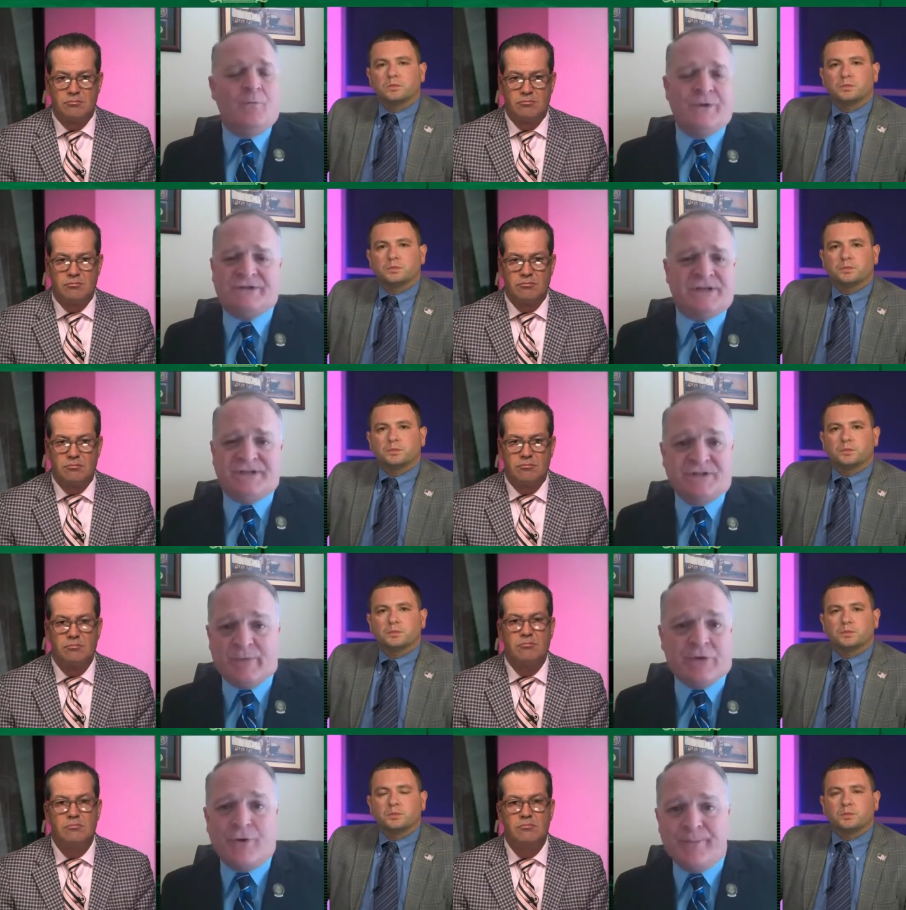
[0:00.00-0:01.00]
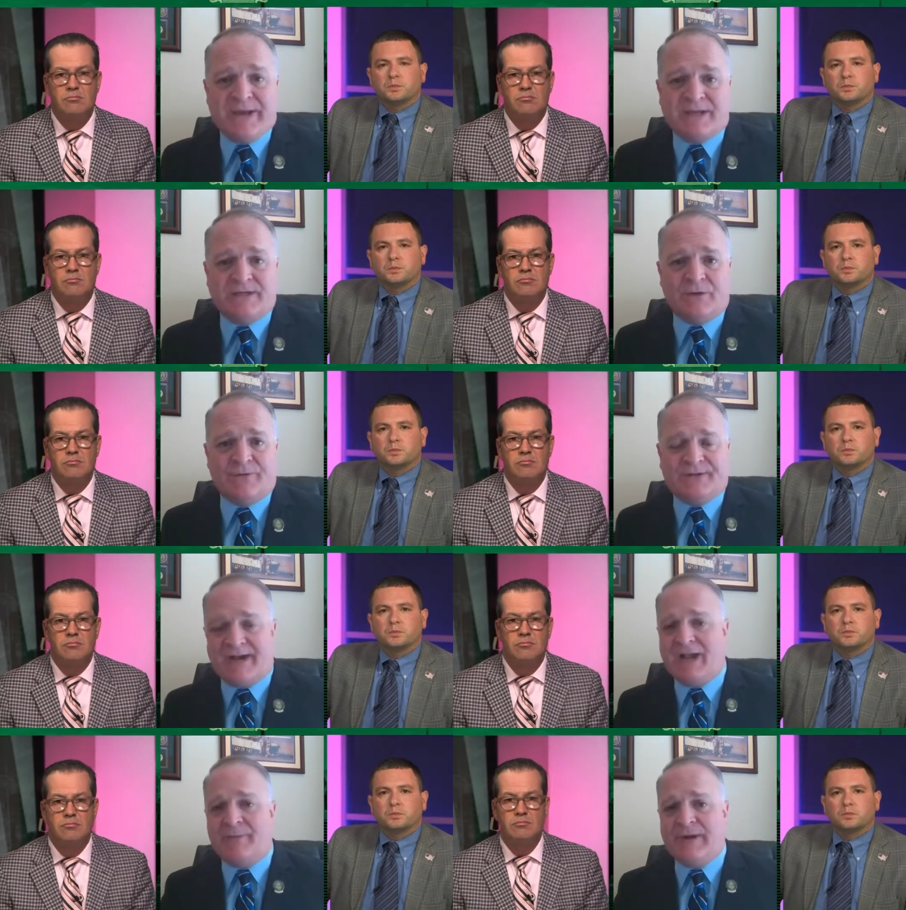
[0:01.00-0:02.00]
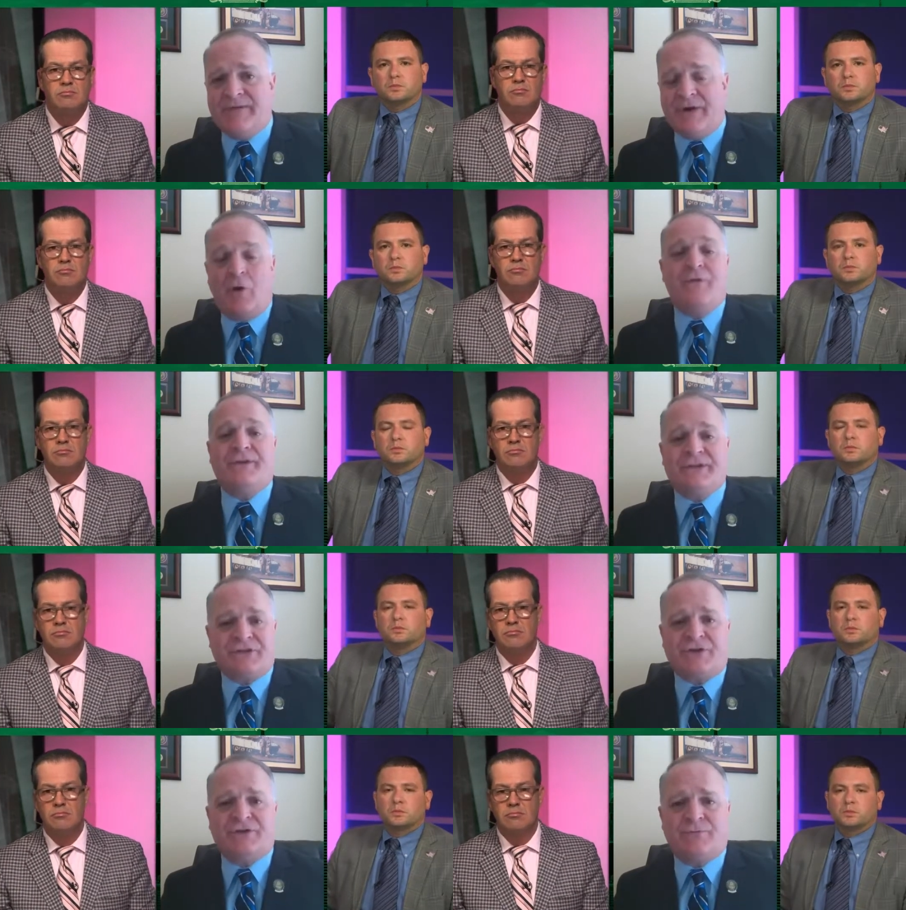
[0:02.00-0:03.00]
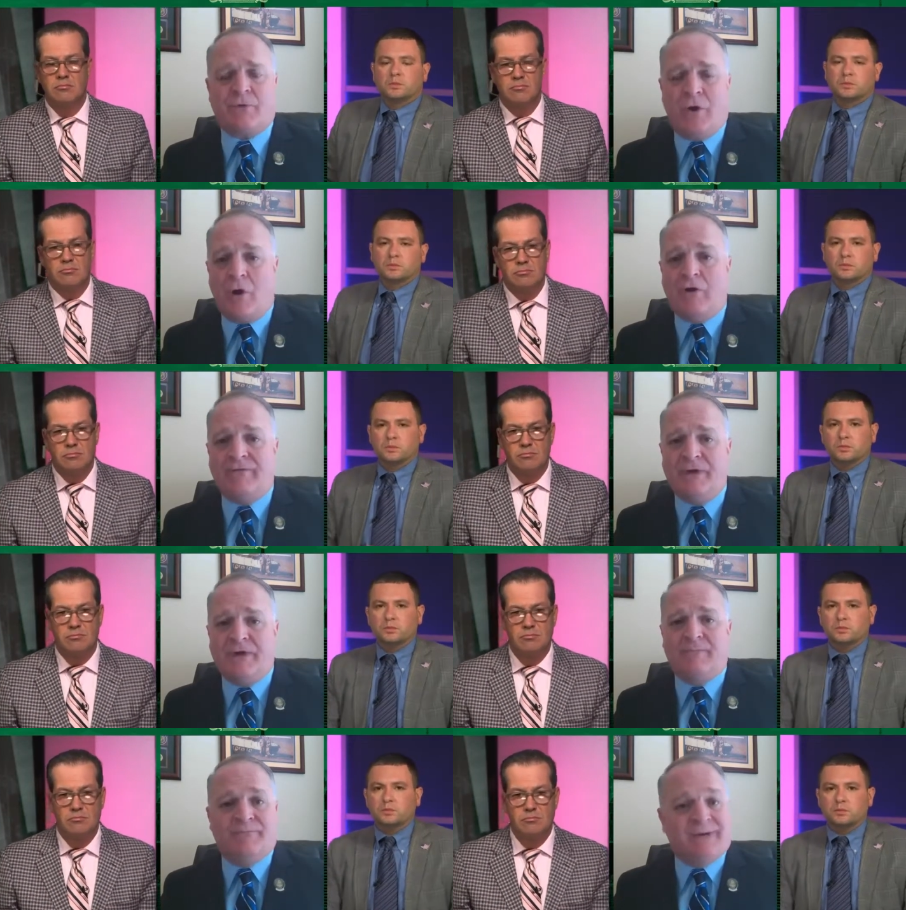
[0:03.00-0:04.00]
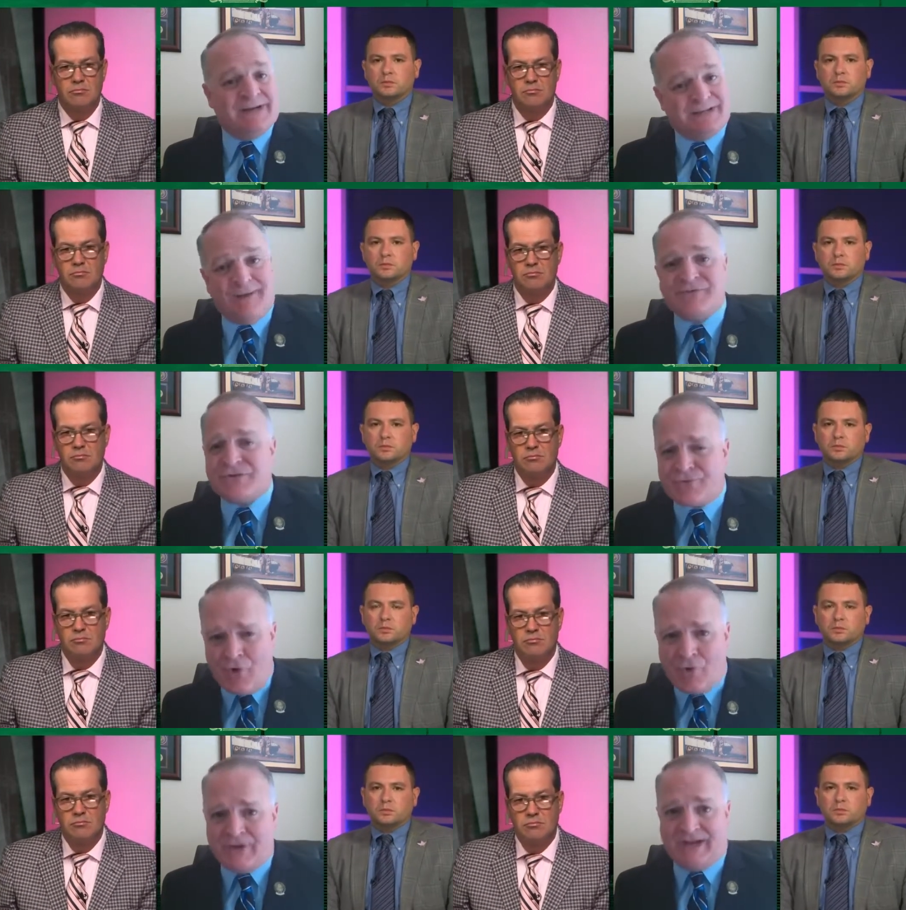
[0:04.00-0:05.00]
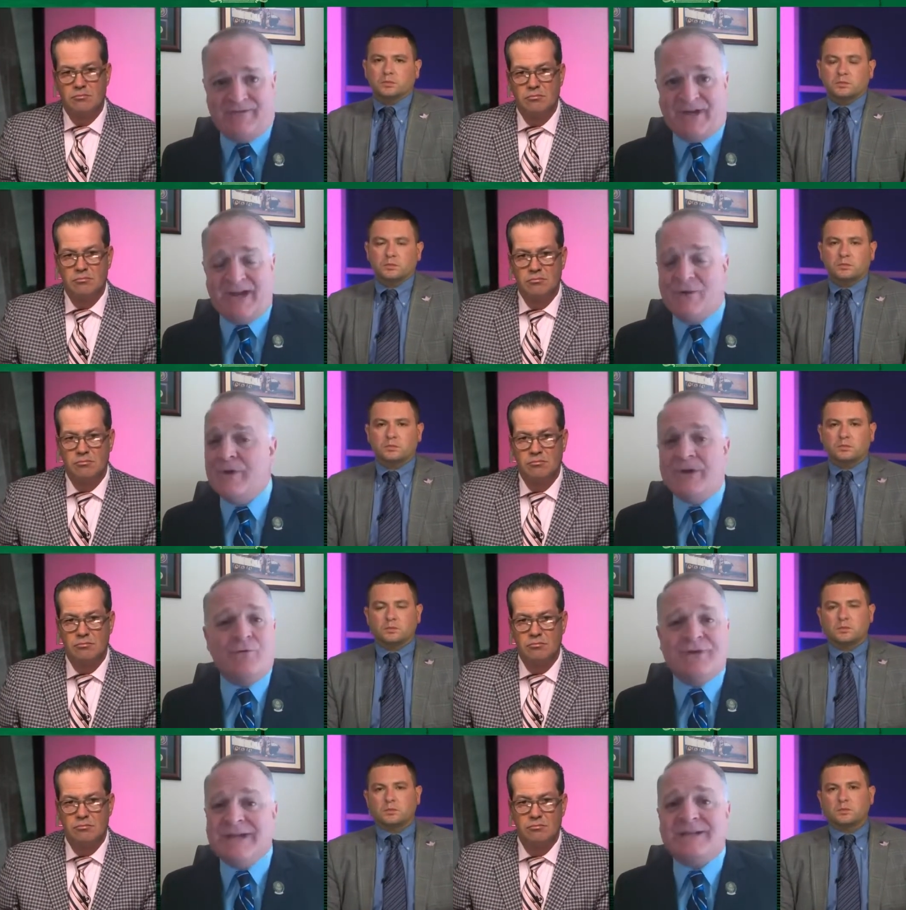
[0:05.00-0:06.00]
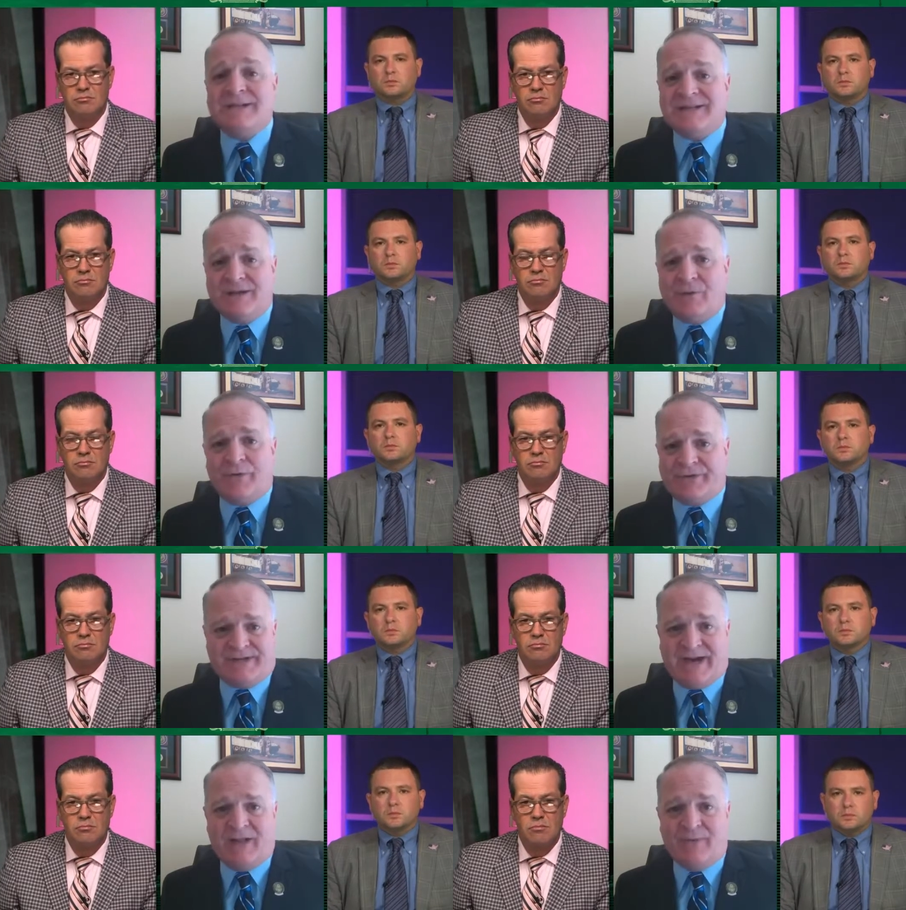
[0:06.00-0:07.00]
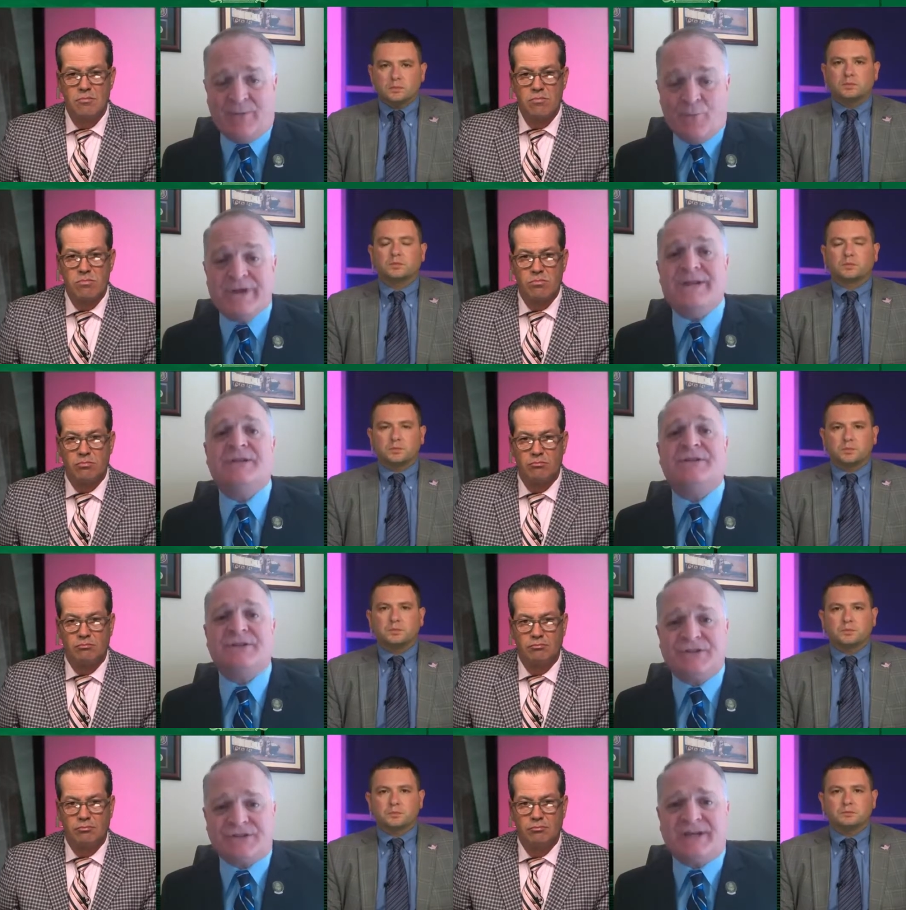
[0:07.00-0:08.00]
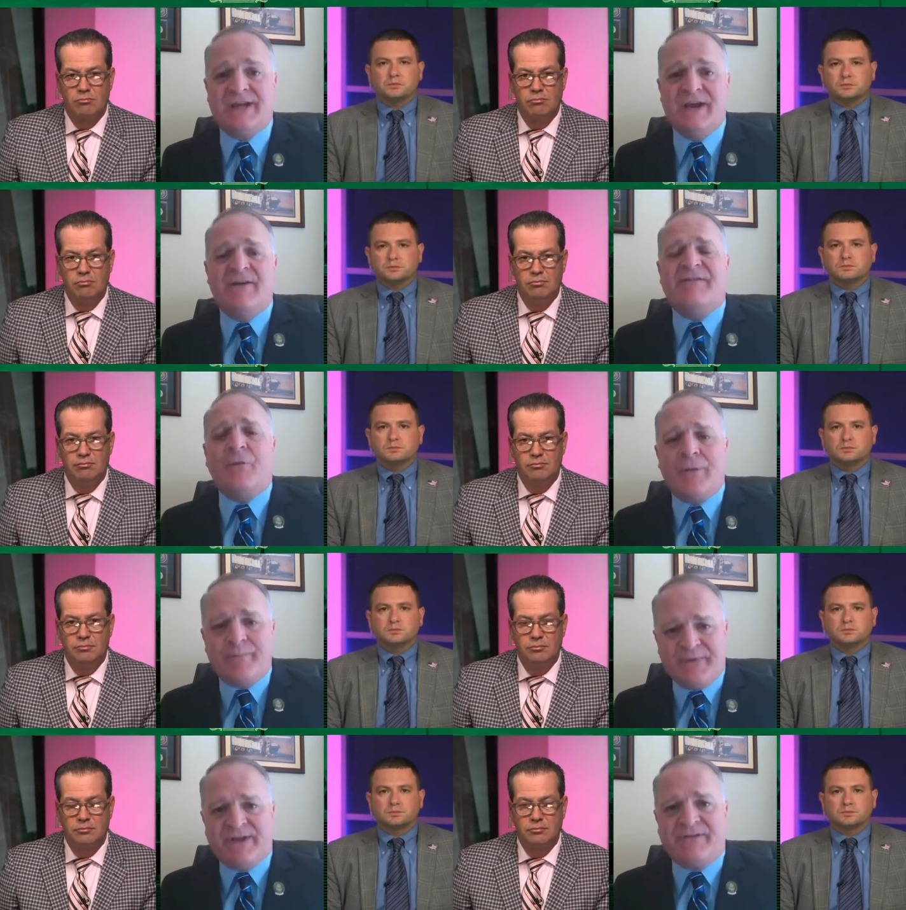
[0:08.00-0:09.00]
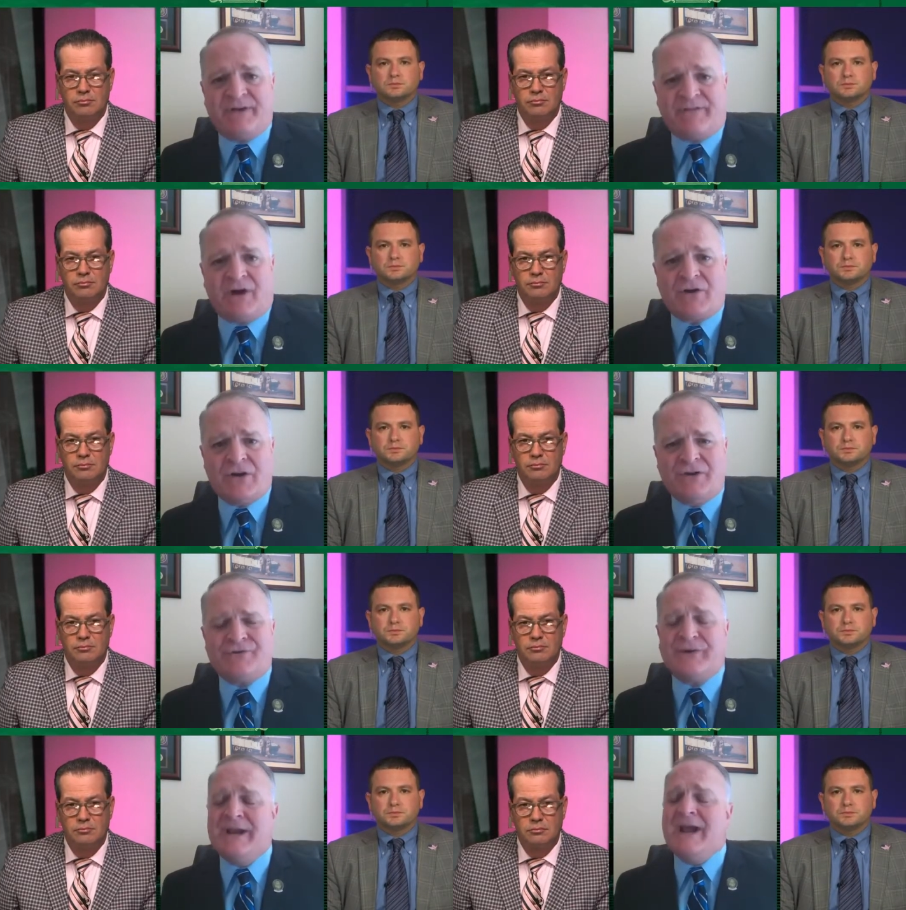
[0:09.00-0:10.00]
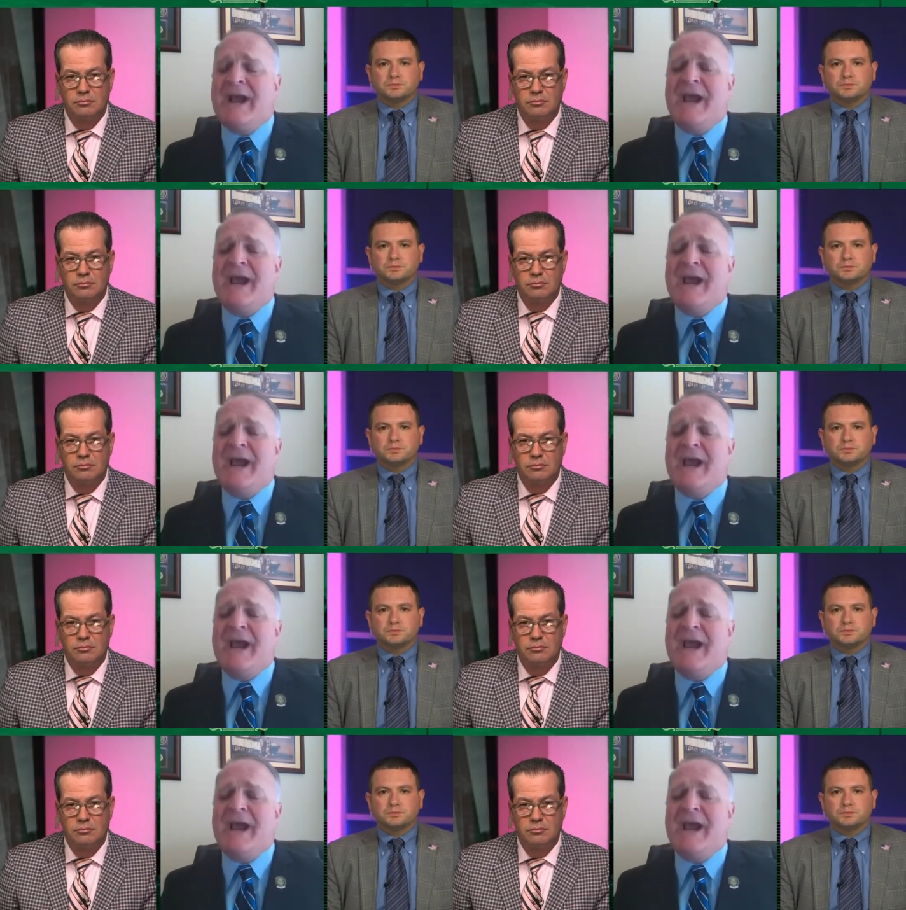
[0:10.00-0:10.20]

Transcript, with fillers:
Speaker 1: we said since we could not make a deal with the Taliban that all the discussions were off. But as I'm strongly advocating, we don't need to deal with the Taliban. We need to just say, for the benefit of our country